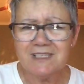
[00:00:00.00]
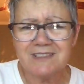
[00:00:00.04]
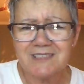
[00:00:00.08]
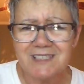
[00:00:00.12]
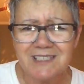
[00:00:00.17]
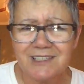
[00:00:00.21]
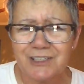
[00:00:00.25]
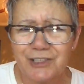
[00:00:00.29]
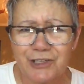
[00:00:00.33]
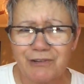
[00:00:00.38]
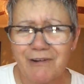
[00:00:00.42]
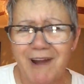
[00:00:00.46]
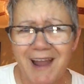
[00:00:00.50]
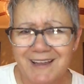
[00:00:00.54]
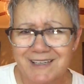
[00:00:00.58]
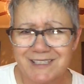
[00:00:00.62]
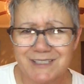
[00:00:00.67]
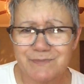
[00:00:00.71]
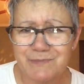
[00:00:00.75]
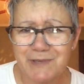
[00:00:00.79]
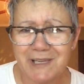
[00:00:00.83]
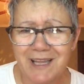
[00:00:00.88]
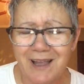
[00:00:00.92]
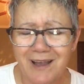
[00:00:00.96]
See, it cracks
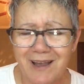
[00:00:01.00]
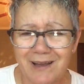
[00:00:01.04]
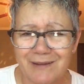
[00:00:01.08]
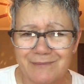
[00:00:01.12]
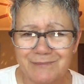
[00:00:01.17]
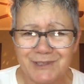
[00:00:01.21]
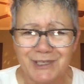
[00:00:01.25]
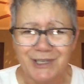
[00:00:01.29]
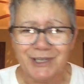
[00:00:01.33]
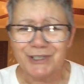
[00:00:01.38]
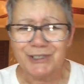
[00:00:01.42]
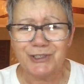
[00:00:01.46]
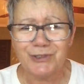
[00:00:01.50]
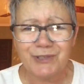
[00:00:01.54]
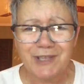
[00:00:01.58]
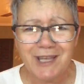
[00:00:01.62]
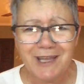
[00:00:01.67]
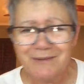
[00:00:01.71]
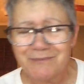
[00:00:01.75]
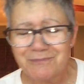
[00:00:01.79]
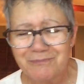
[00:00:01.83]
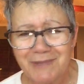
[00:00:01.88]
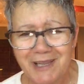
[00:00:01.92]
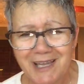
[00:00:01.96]
me up. You
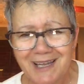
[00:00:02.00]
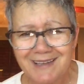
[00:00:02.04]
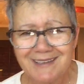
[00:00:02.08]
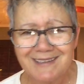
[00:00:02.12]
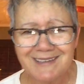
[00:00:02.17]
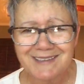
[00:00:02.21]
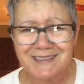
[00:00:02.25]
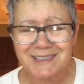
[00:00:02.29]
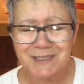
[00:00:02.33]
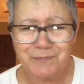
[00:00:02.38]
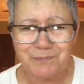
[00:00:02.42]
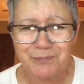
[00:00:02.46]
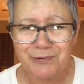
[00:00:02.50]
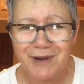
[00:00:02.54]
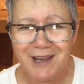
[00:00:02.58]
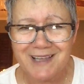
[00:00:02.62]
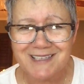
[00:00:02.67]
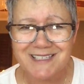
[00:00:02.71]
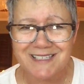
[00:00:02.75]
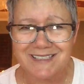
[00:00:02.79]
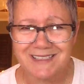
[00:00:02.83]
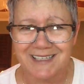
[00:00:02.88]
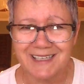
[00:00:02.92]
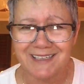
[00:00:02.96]
get mad at the
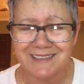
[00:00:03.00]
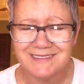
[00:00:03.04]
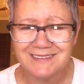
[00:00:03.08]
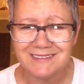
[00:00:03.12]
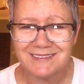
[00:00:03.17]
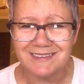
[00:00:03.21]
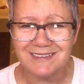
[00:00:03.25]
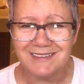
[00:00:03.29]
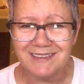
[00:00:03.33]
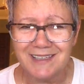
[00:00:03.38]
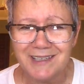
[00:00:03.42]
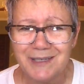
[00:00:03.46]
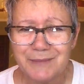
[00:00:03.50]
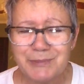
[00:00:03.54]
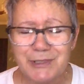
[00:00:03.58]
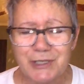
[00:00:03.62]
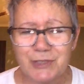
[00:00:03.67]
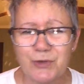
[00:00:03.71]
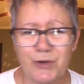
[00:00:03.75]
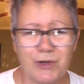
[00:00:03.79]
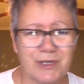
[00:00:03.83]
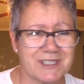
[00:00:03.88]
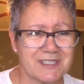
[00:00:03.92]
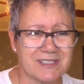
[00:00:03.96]
president
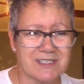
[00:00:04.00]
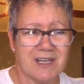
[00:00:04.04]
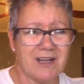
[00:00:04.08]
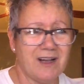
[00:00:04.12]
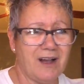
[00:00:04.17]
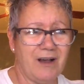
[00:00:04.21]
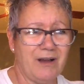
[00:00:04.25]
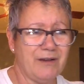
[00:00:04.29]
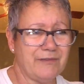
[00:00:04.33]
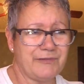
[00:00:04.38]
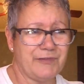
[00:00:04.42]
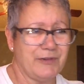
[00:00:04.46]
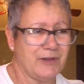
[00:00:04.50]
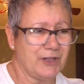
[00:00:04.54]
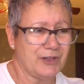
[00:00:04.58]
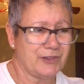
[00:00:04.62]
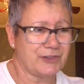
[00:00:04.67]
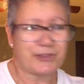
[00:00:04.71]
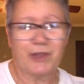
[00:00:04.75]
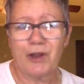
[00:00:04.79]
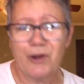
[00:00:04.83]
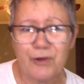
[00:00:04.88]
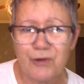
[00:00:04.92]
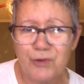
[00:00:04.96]
because of
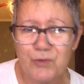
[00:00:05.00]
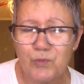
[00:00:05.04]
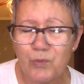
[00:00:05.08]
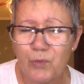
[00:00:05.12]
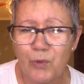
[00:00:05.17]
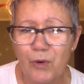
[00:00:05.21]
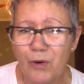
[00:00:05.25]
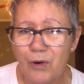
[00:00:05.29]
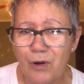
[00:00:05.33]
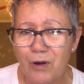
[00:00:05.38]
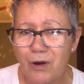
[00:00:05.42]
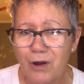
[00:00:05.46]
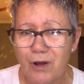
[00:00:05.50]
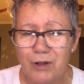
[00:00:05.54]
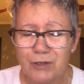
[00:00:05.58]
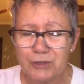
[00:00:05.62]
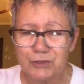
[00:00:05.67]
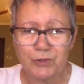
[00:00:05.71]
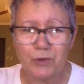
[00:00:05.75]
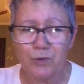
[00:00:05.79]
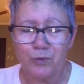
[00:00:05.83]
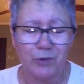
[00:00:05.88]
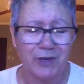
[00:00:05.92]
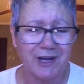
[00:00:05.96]
third
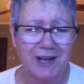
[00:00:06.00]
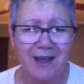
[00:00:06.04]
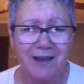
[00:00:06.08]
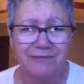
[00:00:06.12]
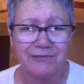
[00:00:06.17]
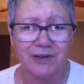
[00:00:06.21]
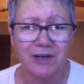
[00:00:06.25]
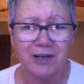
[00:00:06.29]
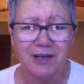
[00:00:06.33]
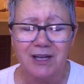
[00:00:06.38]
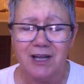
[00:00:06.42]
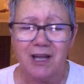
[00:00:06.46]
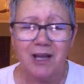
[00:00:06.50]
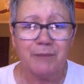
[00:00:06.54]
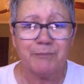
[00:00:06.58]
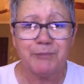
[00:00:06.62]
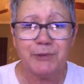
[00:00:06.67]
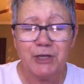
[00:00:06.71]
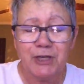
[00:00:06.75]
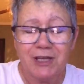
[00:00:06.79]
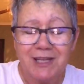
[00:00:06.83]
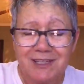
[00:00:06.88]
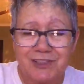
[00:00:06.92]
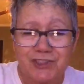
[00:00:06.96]
world or whatever,
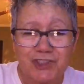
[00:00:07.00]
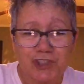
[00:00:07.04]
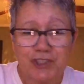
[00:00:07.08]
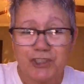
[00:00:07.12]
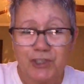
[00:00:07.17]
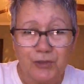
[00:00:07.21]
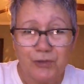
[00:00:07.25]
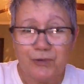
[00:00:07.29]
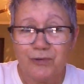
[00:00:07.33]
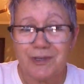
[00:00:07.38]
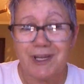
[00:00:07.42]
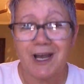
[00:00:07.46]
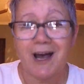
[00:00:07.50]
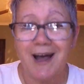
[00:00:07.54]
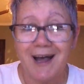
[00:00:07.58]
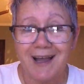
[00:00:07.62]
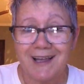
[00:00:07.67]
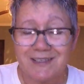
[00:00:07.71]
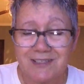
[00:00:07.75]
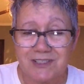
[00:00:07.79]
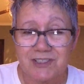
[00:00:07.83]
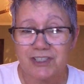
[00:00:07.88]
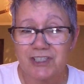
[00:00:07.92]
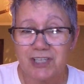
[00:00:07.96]
but it's you
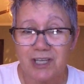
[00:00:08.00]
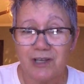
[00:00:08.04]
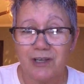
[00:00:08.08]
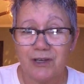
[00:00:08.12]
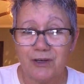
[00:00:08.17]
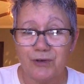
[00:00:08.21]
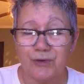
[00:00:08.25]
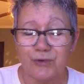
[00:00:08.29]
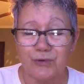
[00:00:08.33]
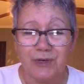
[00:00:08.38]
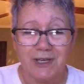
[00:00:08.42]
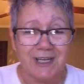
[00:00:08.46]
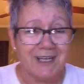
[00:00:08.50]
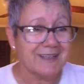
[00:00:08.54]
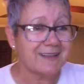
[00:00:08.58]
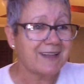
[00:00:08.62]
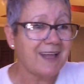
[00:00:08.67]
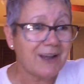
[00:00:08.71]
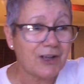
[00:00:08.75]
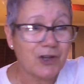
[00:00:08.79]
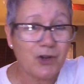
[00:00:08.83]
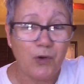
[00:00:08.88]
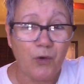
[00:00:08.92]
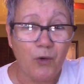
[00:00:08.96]
guys too
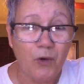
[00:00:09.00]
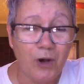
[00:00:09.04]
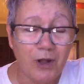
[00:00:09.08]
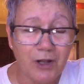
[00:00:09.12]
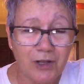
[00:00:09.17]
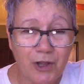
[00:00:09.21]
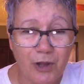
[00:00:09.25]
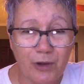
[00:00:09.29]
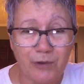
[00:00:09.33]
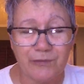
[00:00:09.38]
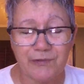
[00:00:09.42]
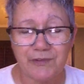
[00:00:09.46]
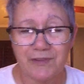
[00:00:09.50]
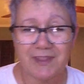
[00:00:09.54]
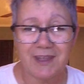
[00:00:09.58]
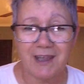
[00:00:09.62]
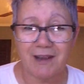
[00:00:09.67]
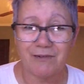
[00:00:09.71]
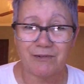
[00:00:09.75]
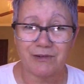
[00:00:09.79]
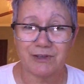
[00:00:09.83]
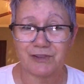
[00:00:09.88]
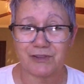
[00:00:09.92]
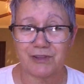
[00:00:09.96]
that call over
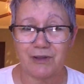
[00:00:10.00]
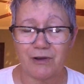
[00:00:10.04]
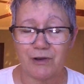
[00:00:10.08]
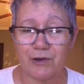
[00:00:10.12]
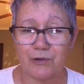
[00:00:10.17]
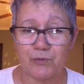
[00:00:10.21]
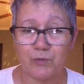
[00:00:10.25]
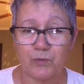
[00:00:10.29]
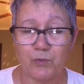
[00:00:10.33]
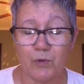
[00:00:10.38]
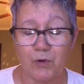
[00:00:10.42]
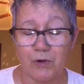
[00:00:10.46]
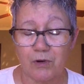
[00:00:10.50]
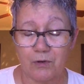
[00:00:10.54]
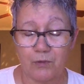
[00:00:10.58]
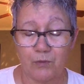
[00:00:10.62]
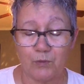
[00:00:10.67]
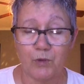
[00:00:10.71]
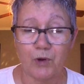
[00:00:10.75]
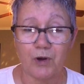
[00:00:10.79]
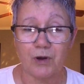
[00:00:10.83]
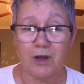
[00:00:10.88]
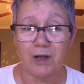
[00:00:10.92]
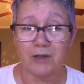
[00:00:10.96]
there a third
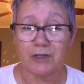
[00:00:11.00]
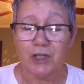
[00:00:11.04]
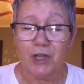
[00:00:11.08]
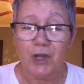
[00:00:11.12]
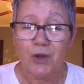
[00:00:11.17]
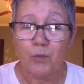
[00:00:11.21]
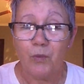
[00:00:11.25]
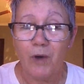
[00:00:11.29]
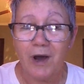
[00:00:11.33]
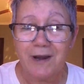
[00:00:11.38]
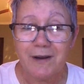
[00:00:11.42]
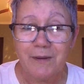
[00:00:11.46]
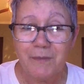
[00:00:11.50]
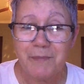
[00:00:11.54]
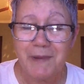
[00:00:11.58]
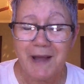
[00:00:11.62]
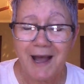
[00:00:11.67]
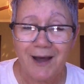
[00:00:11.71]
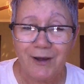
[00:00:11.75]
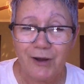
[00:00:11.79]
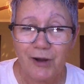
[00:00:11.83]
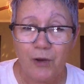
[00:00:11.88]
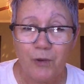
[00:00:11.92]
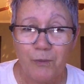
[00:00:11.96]
world. What
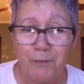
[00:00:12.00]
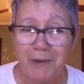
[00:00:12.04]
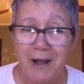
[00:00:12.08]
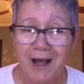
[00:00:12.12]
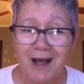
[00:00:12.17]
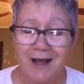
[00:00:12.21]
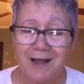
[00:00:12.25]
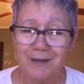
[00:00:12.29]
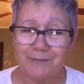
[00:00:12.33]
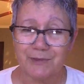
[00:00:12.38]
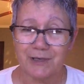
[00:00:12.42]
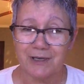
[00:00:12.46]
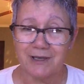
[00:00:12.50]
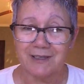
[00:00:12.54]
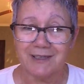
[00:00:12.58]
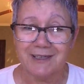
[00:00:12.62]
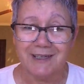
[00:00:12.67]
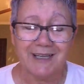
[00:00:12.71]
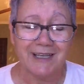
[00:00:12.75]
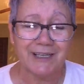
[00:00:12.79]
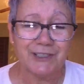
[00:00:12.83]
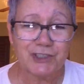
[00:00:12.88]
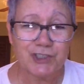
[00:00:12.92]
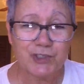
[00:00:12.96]
about Obama
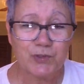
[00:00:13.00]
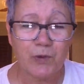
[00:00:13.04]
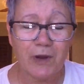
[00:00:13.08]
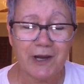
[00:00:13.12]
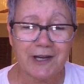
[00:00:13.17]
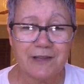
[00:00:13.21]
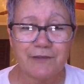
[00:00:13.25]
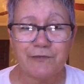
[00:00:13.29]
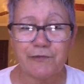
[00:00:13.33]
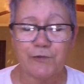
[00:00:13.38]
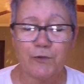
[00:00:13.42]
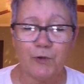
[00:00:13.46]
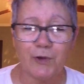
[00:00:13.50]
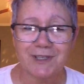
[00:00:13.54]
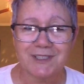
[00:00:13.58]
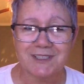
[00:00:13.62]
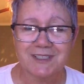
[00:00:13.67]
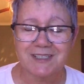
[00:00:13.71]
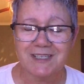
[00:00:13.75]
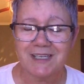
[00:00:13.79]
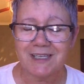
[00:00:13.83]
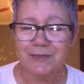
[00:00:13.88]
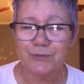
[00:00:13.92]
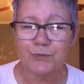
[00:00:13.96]
in
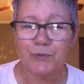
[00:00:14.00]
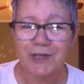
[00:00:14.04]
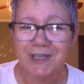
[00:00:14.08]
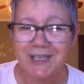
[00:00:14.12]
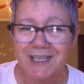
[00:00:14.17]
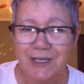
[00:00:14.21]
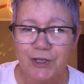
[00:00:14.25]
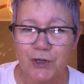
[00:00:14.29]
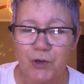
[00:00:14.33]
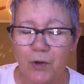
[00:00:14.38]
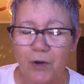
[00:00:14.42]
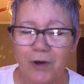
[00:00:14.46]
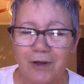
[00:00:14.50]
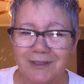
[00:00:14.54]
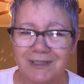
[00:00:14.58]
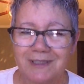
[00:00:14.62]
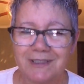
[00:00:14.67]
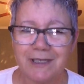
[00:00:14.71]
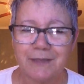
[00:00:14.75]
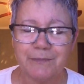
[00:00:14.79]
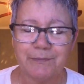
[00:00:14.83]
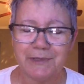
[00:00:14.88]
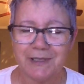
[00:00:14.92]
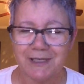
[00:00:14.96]
2014, what he called
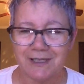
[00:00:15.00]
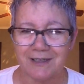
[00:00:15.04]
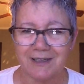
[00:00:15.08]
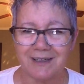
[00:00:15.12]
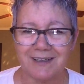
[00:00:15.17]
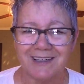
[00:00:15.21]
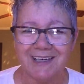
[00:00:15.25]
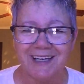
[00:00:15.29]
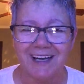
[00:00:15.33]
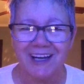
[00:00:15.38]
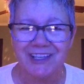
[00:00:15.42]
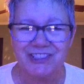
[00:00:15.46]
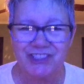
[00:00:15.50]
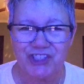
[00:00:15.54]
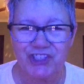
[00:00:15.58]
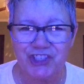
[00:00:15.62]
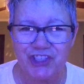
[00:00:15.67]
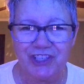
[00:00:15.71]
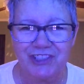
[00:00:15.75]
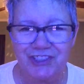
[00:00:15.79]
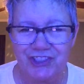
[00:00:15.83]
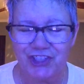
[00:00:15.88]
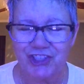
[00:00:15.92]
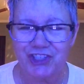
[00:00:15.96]
Libya a
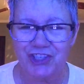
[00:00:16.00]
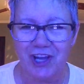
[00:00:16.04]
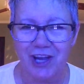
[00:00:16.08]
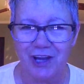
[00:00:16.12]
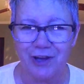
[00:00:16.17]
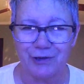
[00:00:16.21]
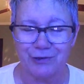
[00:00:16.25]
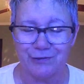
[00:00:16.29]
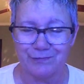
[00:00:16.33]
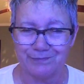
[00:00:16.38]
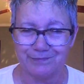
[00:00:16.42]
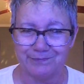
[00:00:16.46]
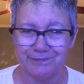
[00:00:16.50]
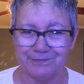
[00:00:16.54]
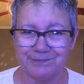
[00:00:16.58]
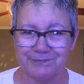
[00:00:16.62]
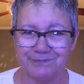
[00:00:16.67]
shit show?